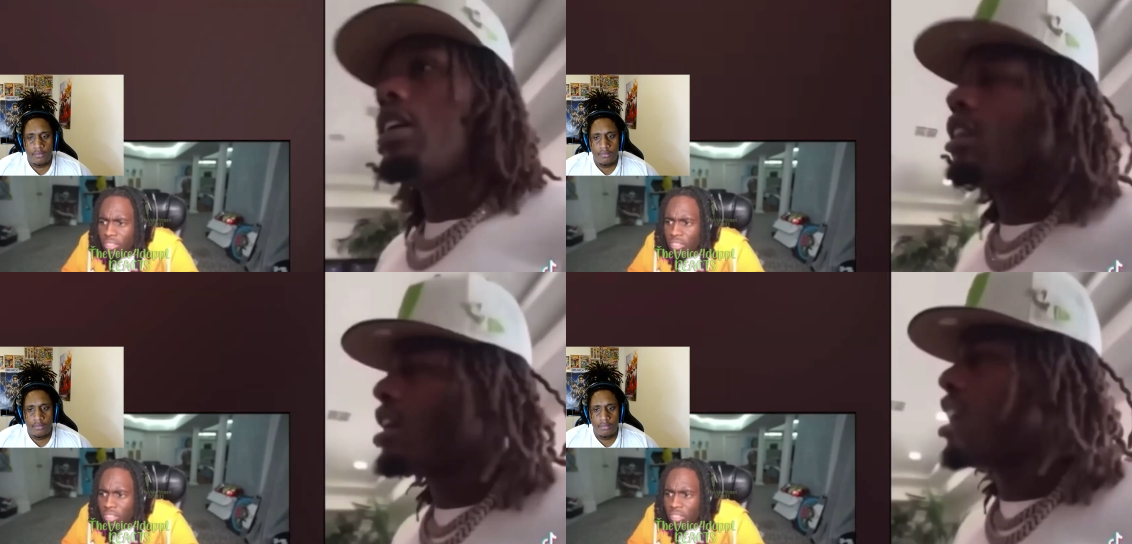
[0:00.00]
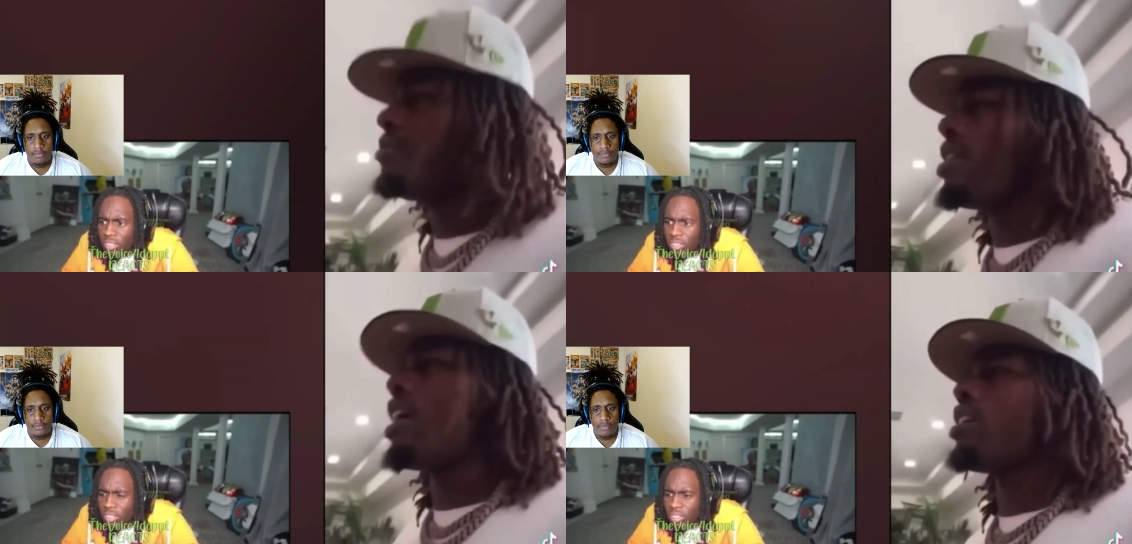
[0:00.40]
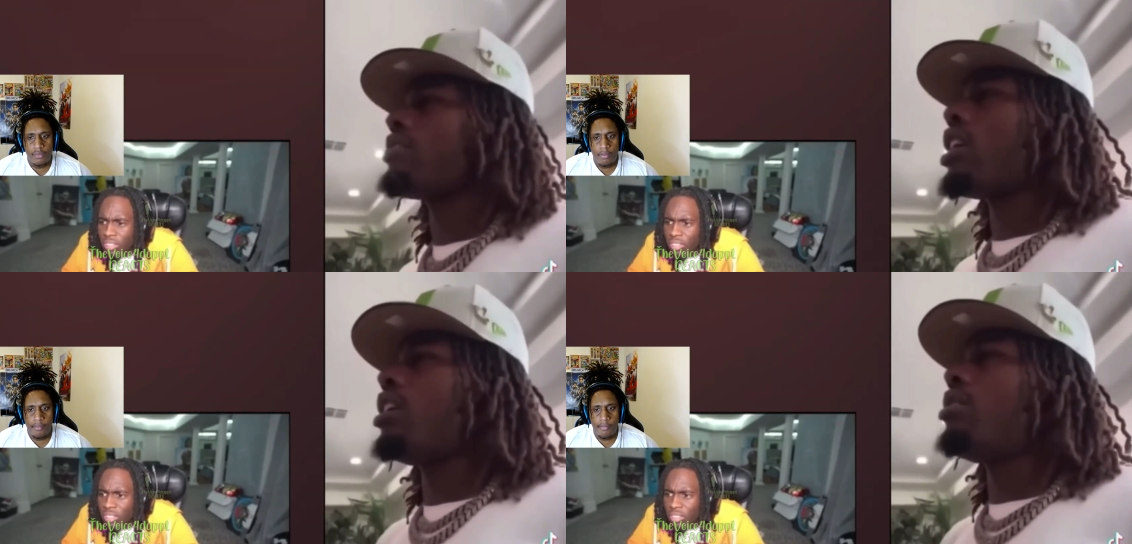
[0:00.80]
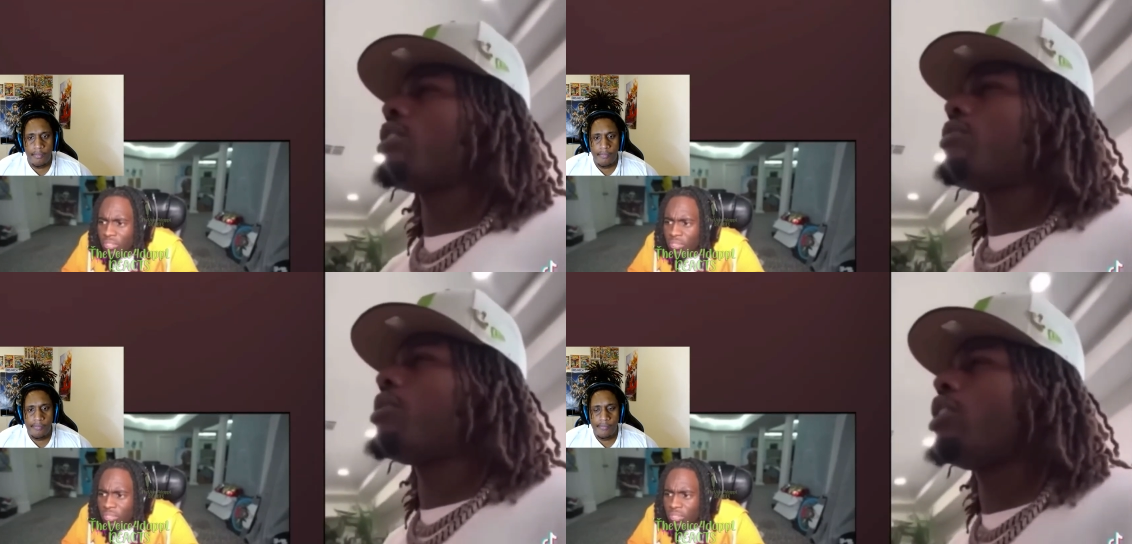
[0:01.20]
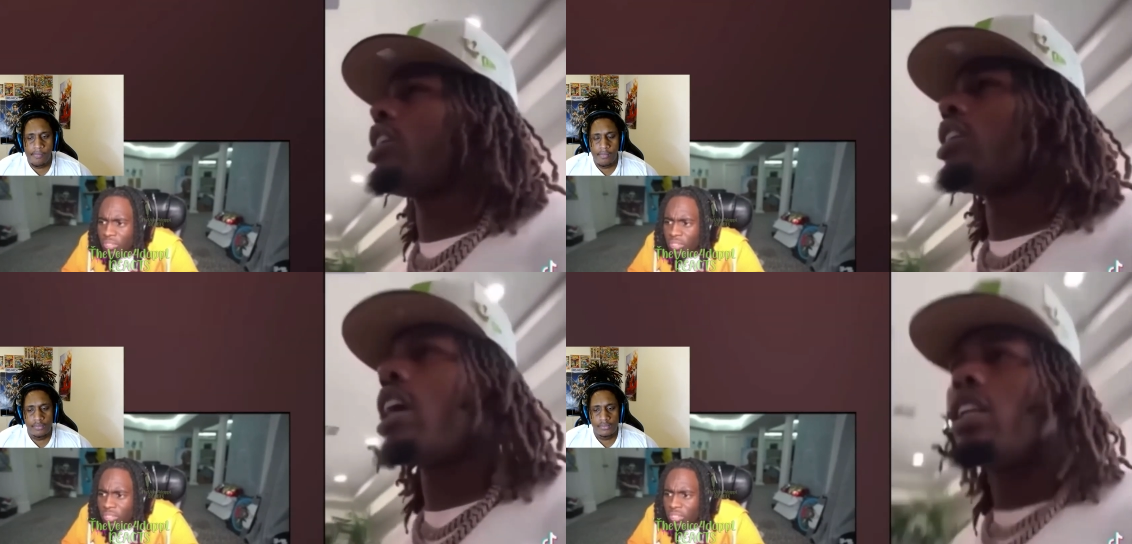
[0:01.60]
Speaker 1: I'm like, man, I'm look familiar.
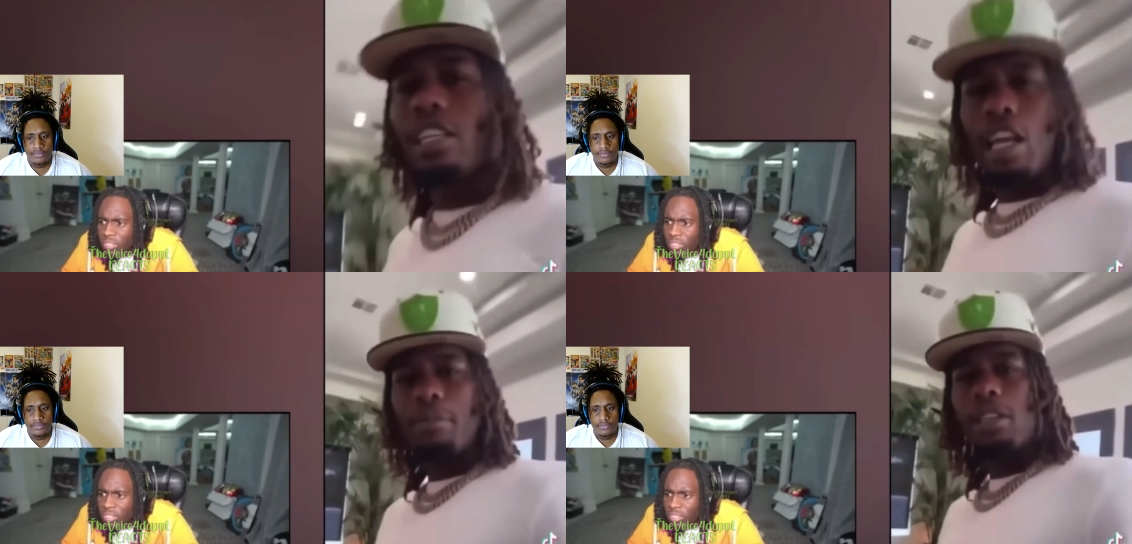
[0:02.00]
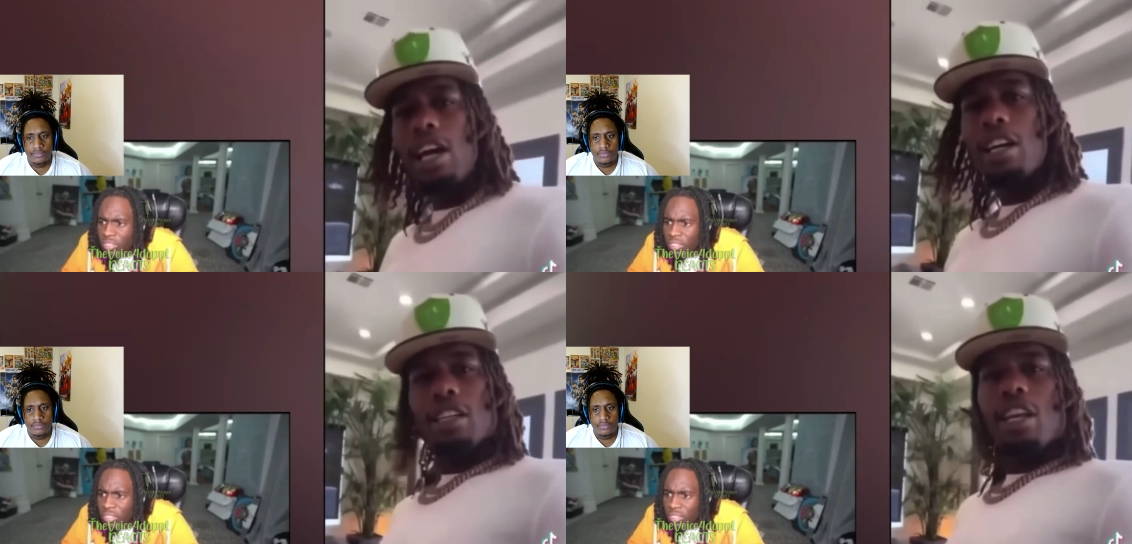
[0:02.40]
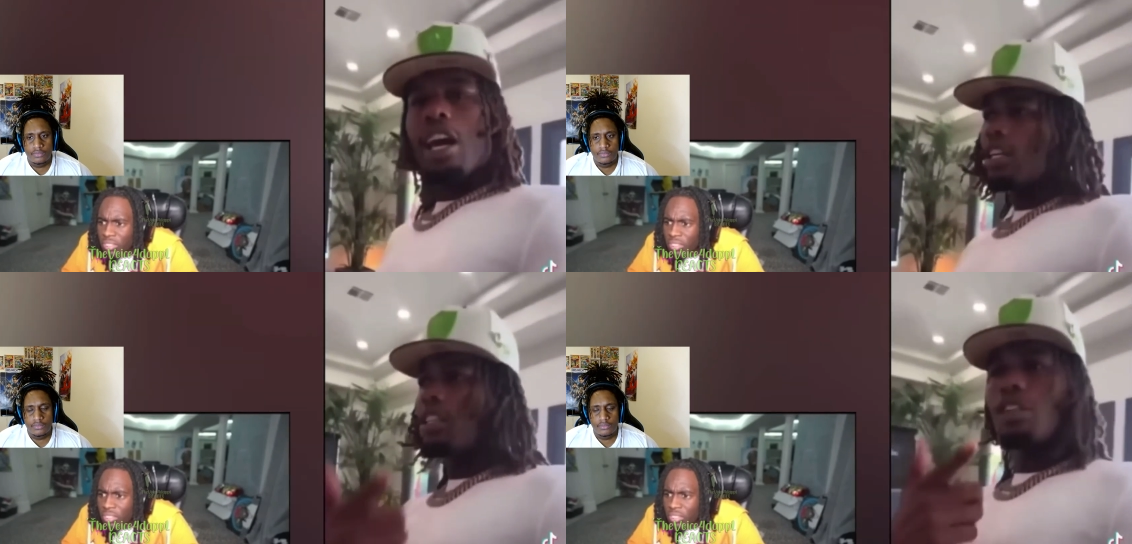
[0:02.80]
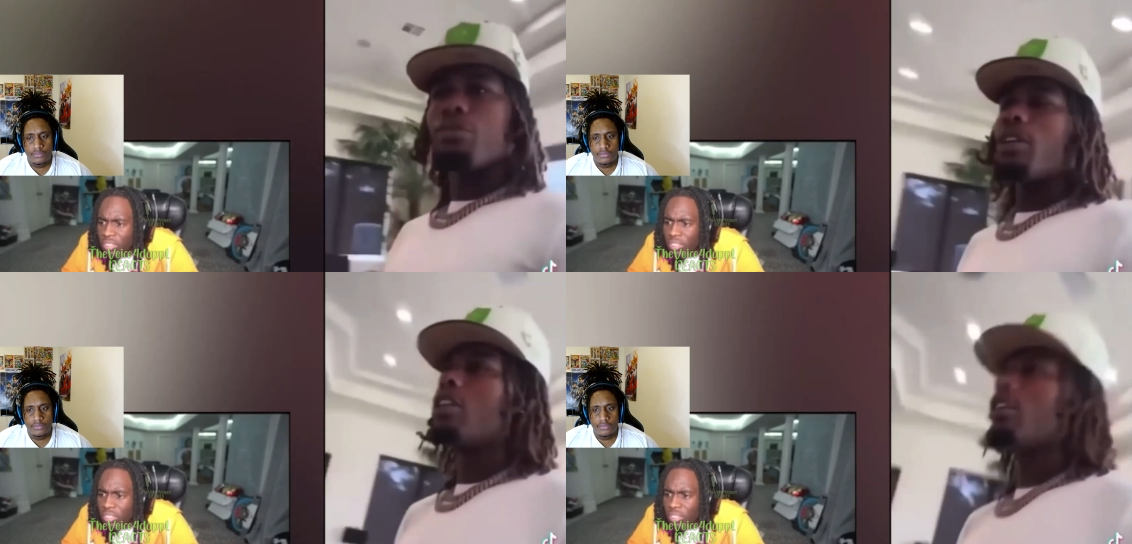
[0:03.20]
They looking at me like, hey, he looks familiar.